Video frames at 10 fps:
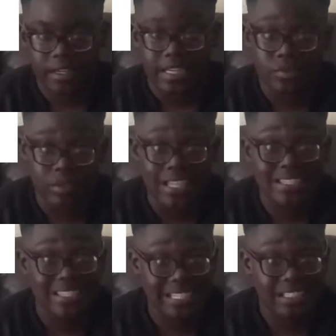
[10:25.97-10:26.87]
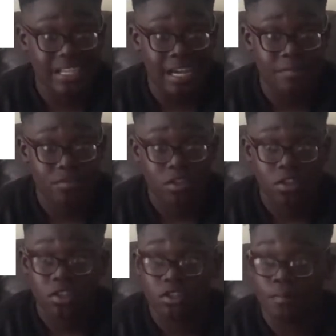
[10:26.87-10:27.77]
He's won it 6 times,
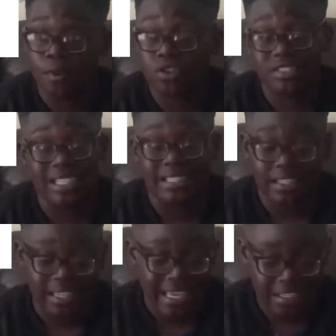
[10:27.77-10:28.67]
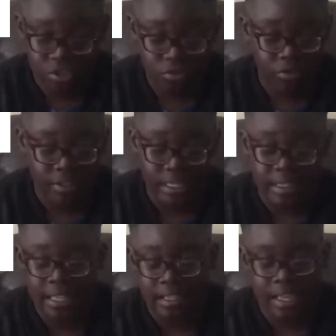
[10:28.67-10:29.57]
the most in history
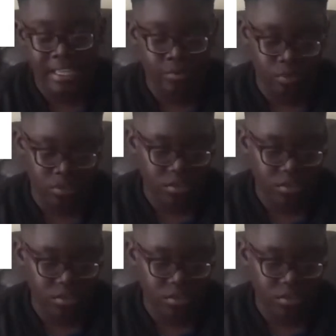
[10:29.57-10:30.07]
that anyone